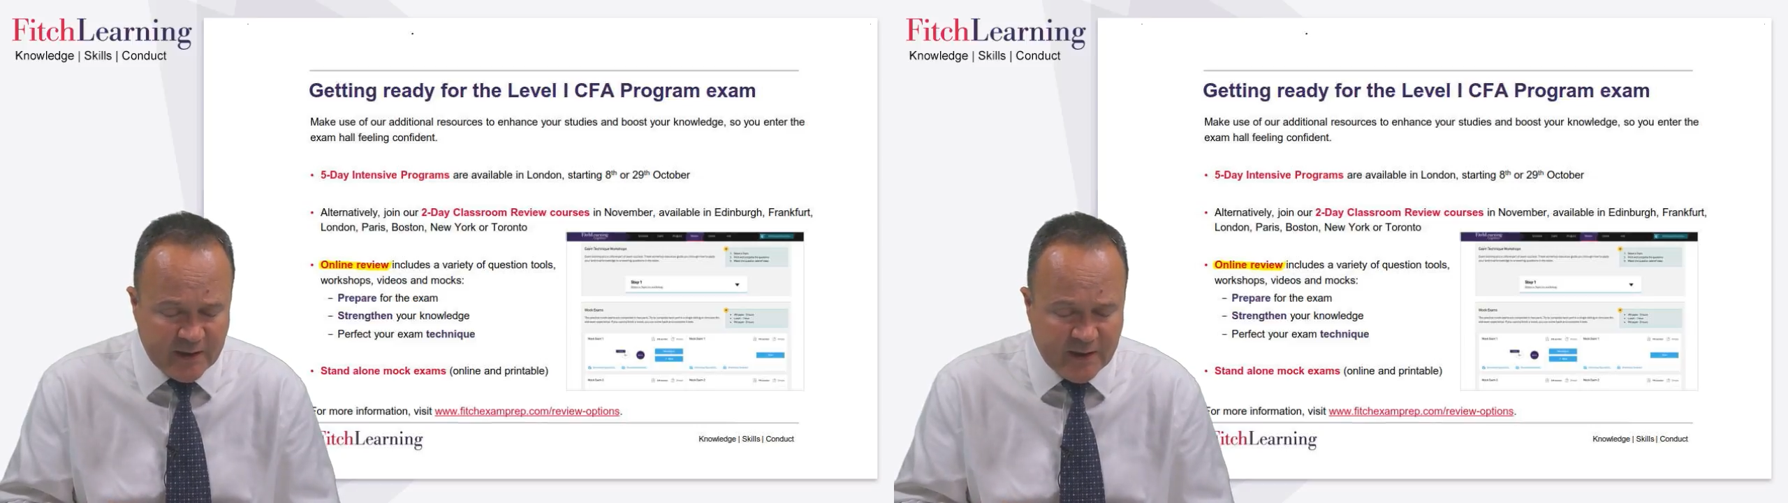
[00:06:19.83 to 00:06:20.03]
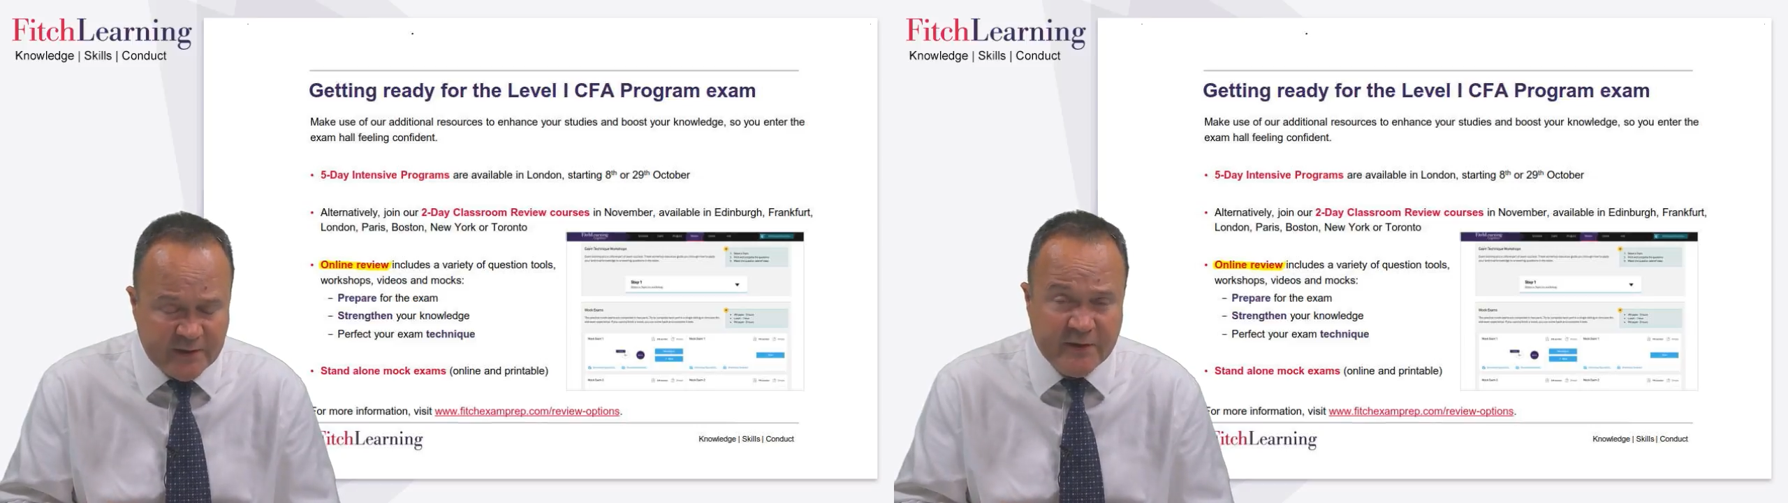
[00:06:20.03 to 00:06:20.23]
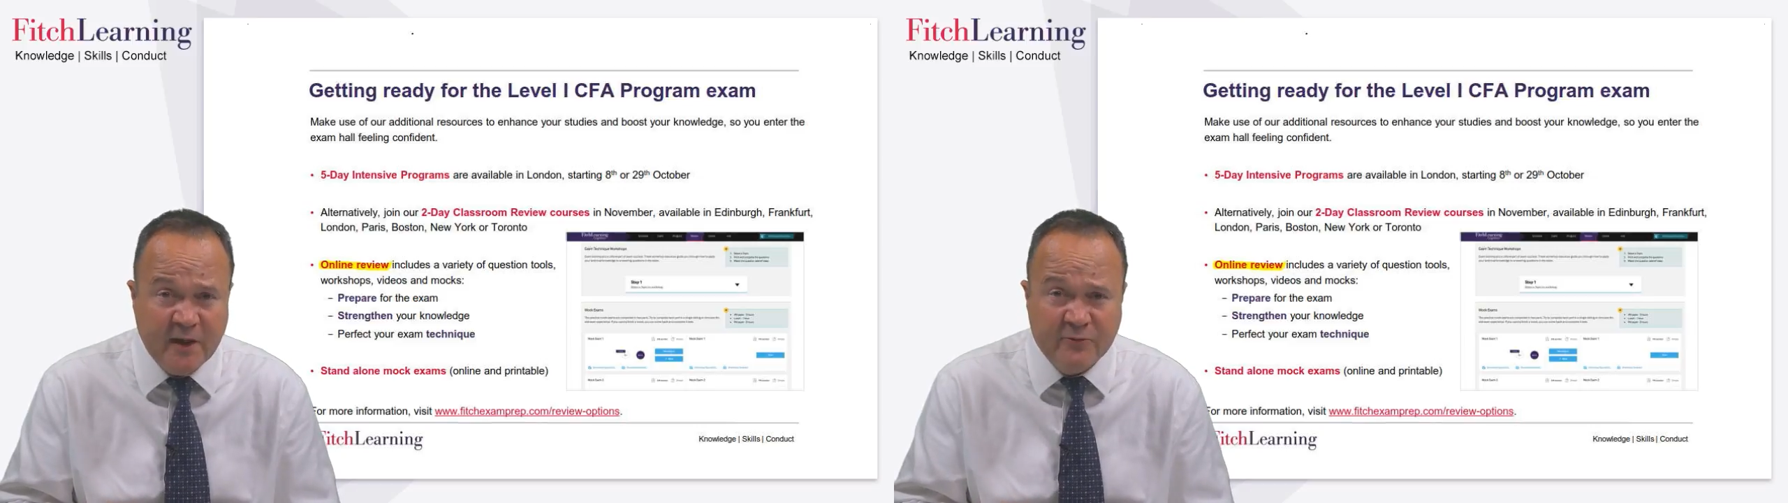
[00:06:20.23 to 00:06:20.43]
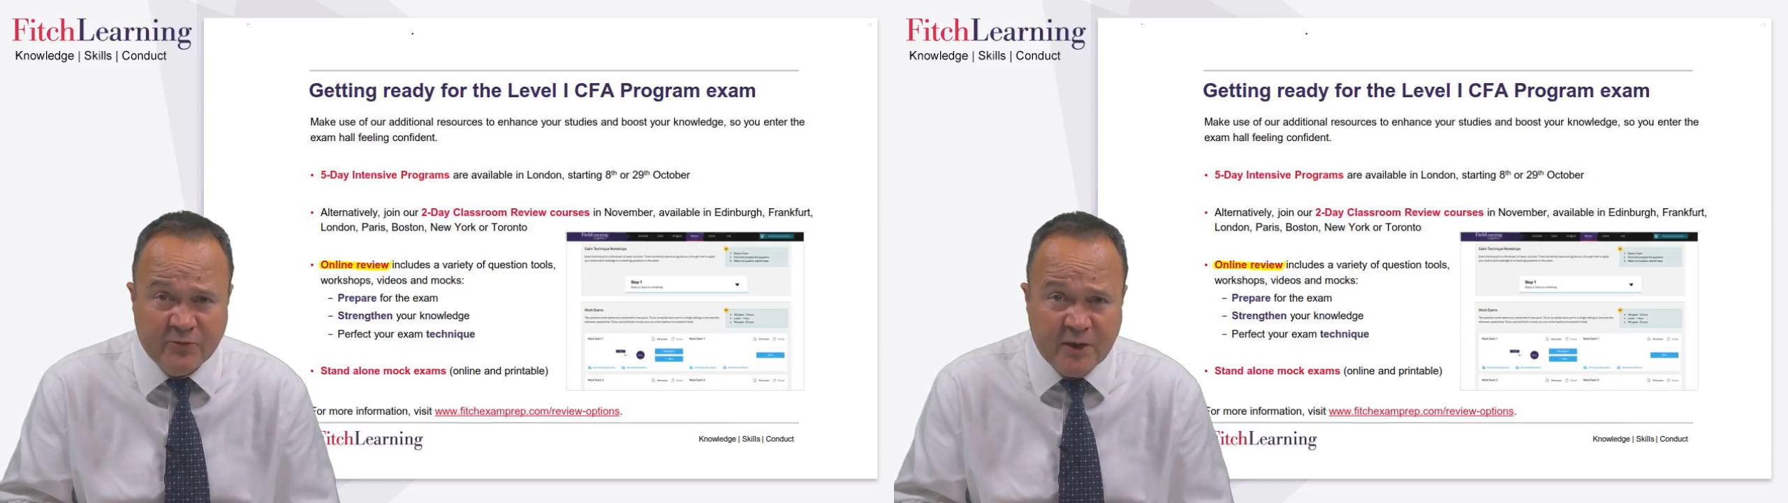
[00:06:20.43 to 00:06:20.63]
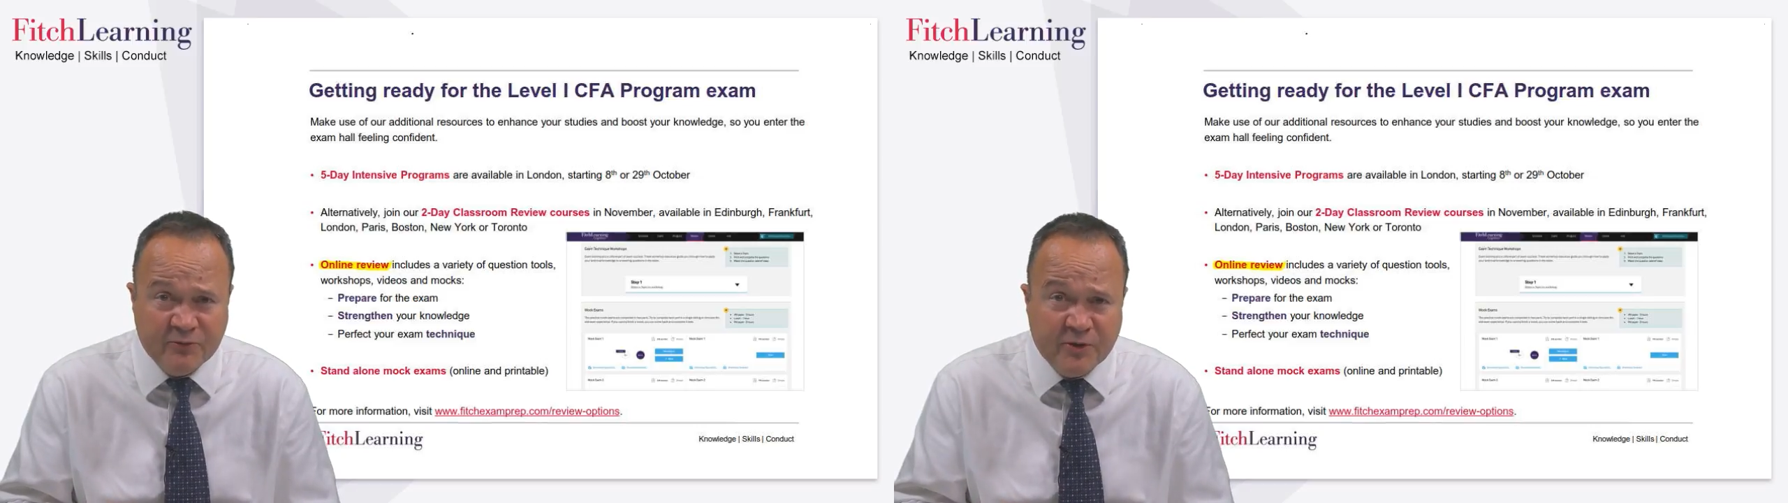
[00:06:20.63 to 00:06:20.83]
and say a
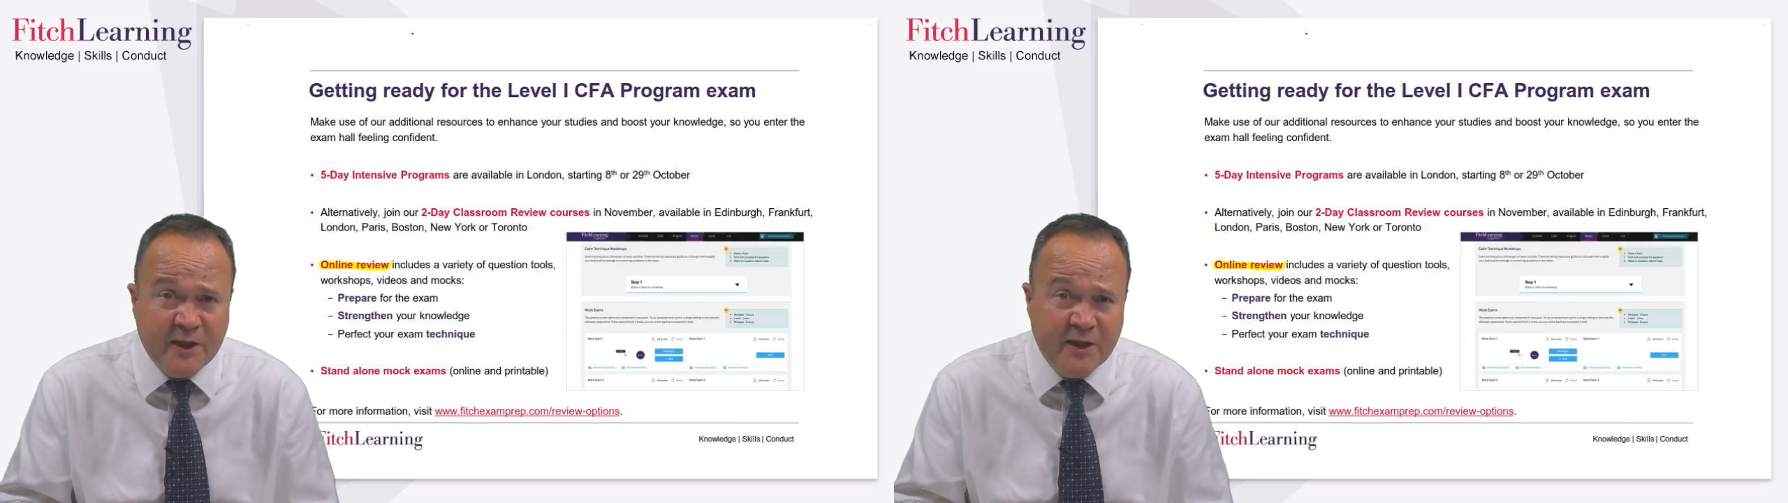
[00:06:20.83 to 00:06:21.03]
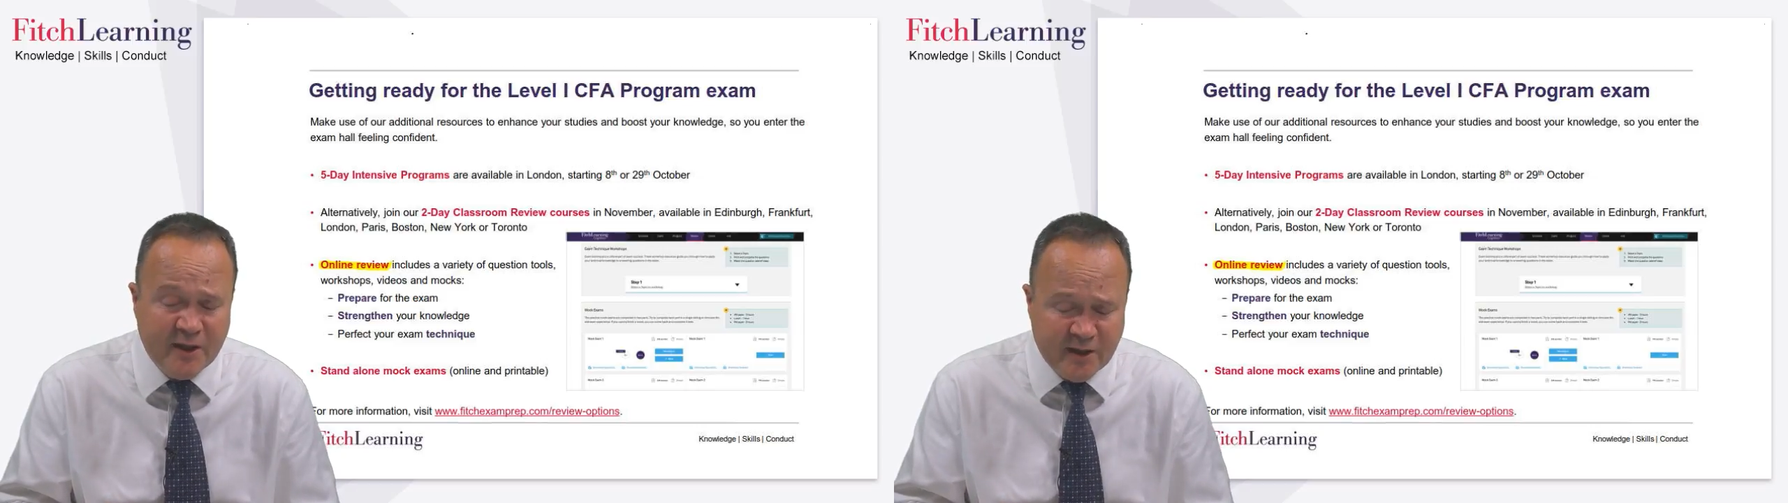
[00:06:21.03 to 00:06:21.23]
really